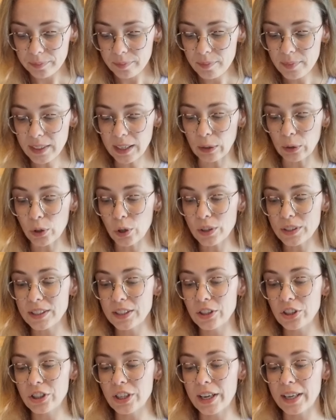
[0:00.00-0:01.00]
Now,
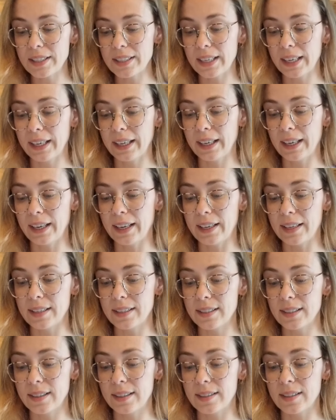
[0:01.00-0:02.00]
cotton shirting
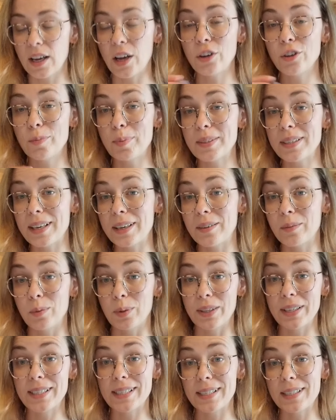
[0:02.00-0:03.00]
it's 100%, well,
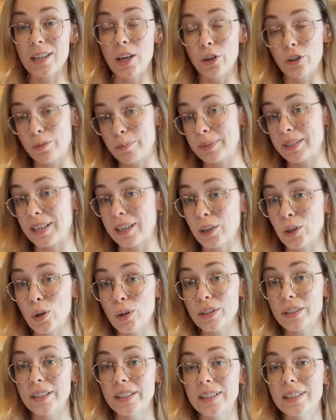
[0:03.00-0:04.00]
this is 100%
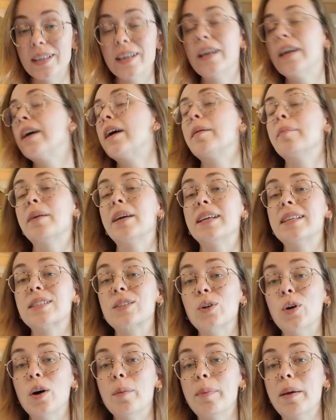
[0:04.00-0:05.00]
cotton, but it's
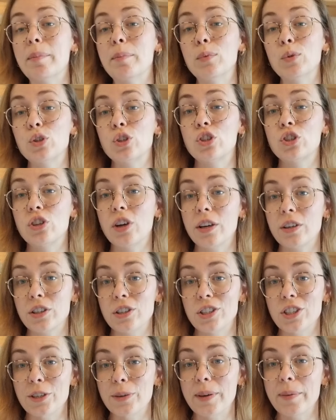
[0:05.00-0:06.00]
got a bit more structure
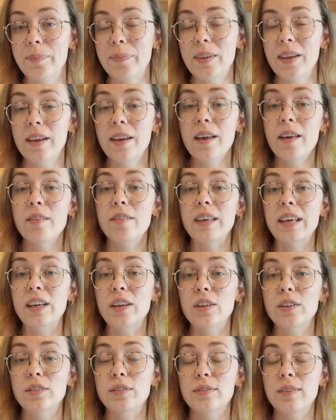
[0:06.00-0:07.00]
to it. Think
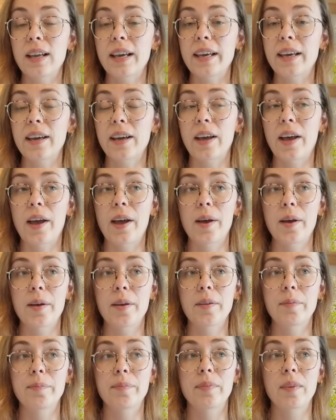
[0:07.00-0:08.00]
of like
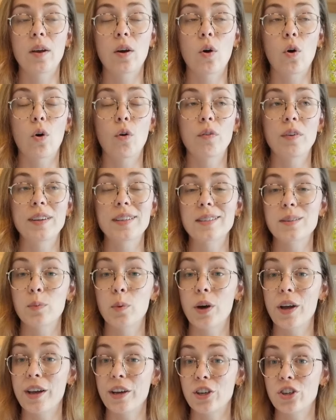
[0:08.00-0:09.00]
office
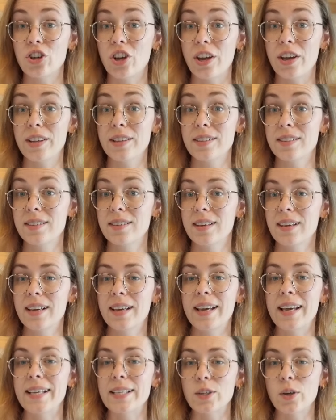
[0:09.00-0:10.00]
work shirts.
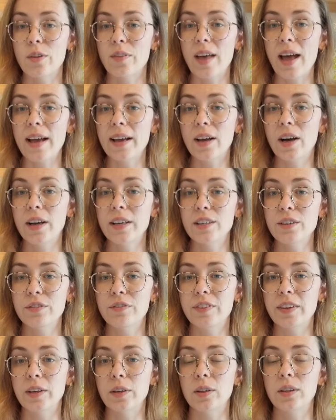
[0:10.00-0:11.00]
It's got that kind of
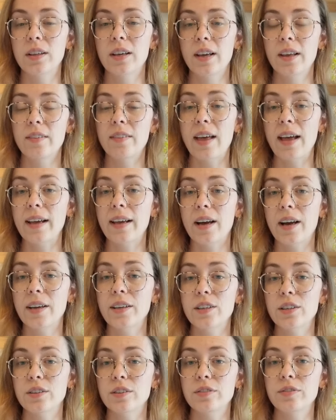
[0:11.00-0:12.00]
feel, that
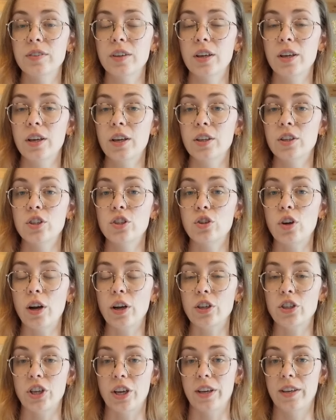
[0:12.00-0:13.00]
kind of
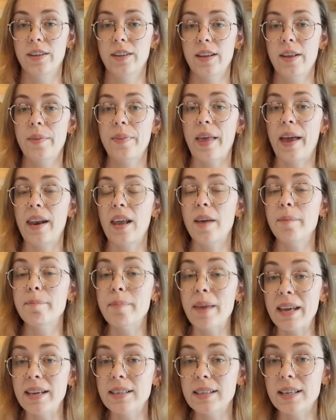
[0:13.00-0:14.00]
structure. And I
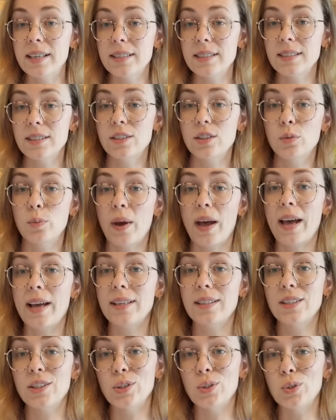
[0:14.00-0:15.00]
made it to wear
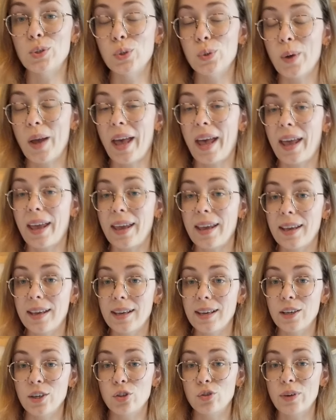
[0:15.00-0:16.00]
to
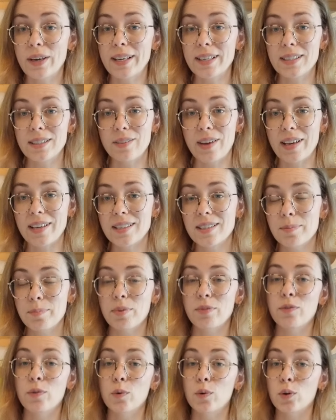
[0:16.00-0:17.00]
a drinks event
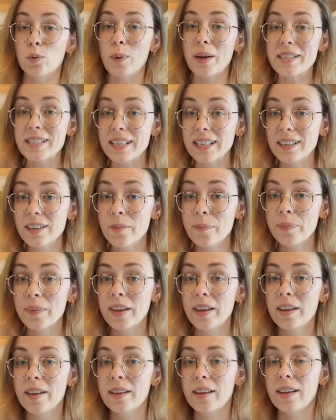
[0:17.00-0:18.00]
before a wedding
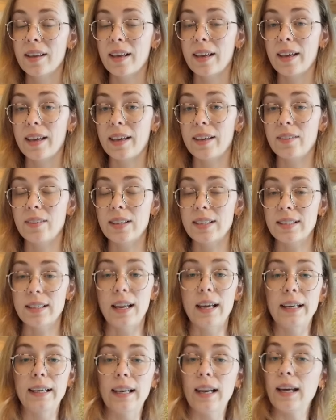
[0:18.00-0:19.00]
in this
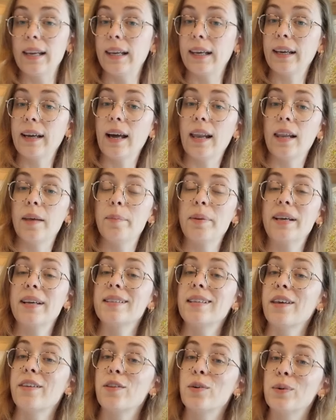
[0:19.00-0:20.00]
light lilac colour,
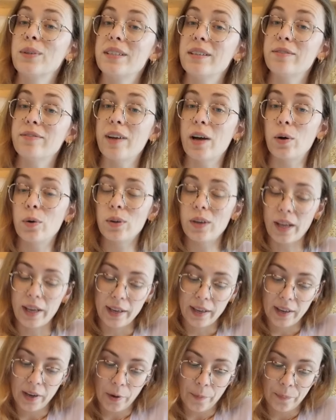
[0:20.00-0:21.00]
because I thought it felt
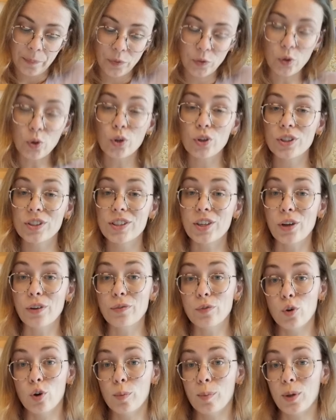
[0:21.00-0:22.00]
like not so
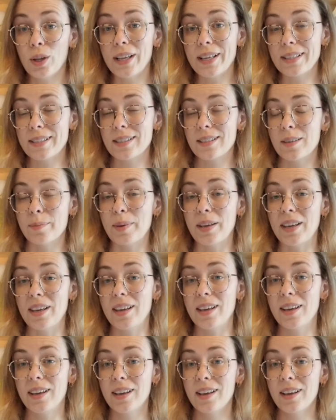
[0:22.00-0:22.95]
formal as to be